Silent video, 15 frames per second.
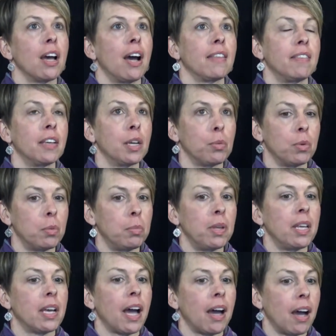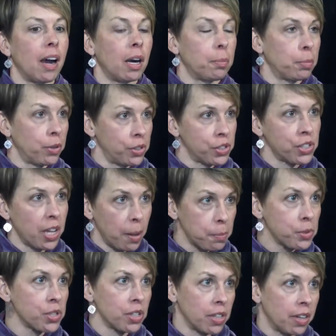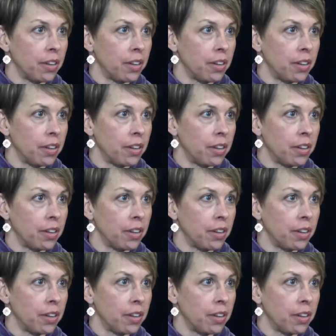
I think it would be our perception